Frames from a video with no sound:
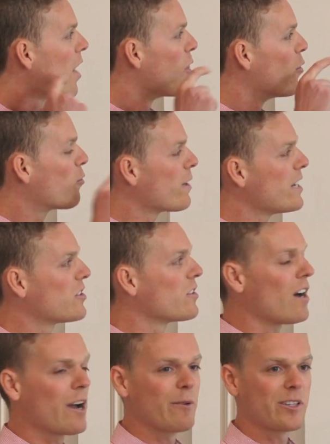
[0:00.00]
The reason
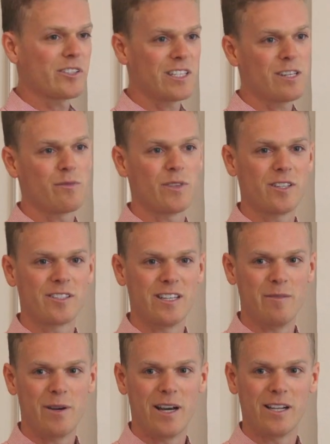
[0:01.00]
that I received this
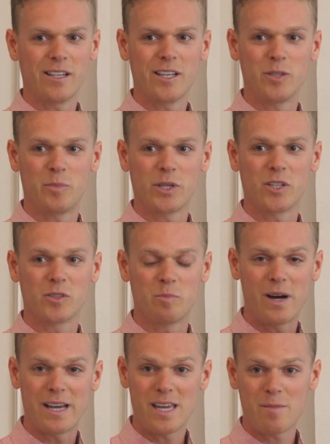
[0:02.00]
email is because
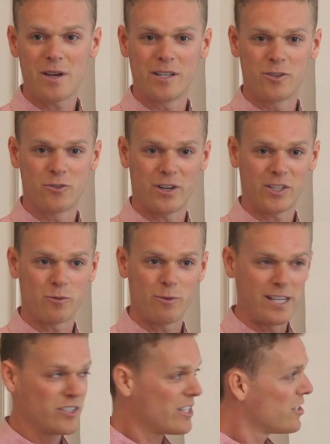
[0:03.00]
my email address
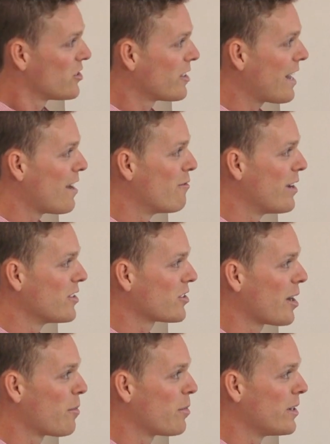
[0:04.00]
went into that events
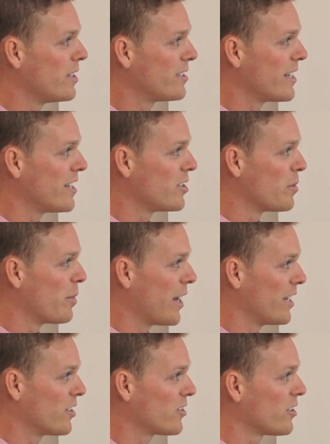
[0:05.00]
company's
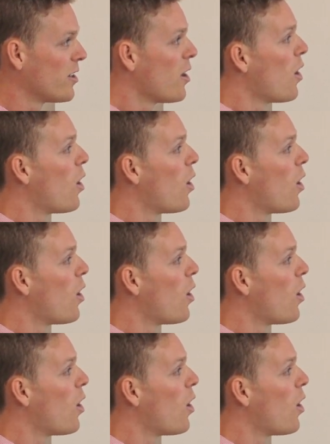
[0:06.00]
database